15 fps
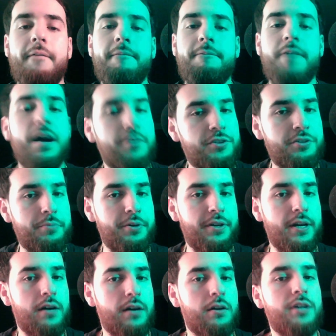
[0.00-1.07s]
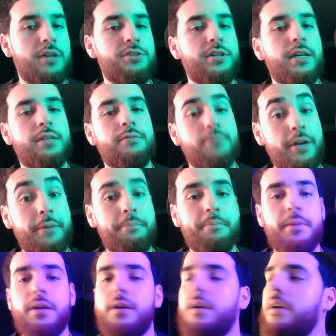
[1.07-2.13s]
$500 million contract, right?
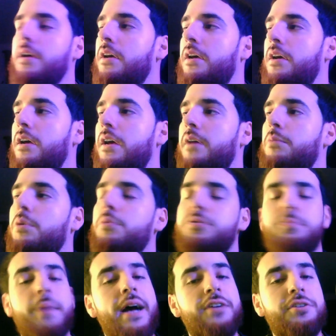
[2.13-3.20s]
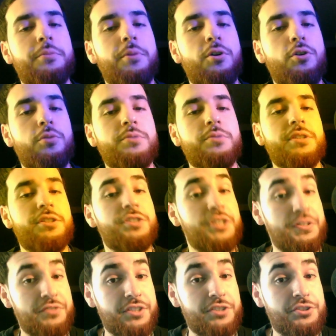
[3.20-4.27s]
And what was Patrick Mahomes and the
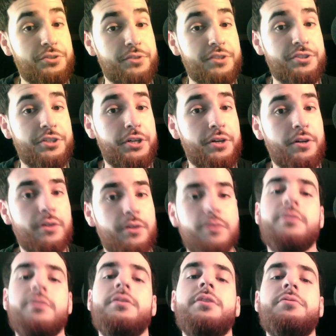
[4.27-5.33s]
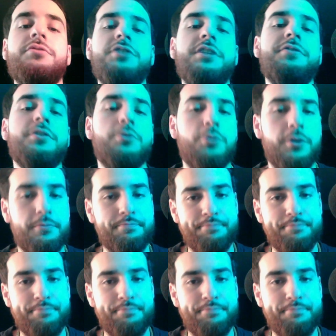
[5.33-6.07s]
Chiefs' issue this year? The receiving corps.